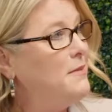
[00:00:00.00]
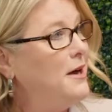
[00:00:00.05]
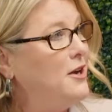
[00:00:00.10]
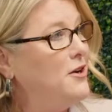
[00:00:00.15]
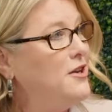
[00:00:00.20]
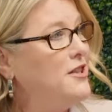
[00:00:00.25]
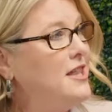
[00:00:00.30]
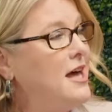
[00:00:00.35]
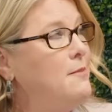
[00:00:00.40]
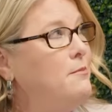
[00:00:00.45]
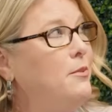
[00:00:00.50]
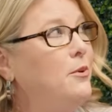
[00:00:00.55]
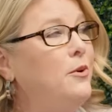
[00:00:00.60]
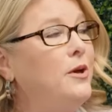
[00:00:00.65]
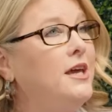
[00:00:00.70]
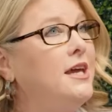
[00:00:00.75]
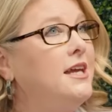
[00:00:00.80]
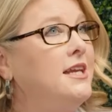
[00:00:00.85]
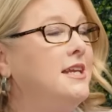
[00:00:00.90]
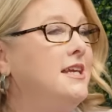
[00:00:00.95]
better at that
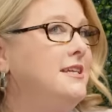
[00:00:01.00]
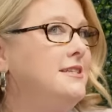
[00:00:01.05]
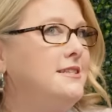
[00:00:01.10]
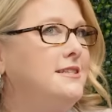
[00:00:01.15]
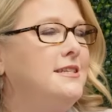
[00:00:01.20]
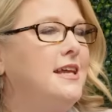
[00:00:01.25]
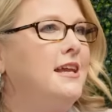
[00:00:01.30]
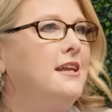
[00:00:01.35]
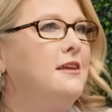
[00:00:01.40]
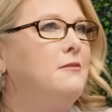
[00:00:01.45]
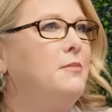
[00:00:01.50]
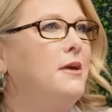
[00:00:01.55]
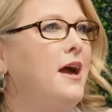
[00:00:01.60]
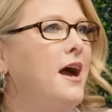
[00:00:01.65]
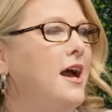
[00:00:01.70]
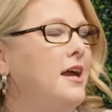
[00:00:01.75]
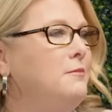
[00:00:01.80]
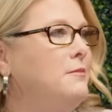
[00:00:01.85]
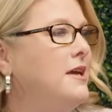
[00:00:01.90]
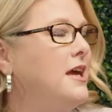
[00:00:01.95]
point and he's standing
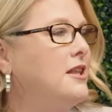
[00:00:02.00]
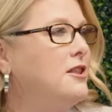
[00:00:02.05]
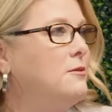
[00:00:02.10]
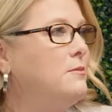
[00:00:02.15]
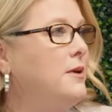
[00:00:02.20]
behind me at the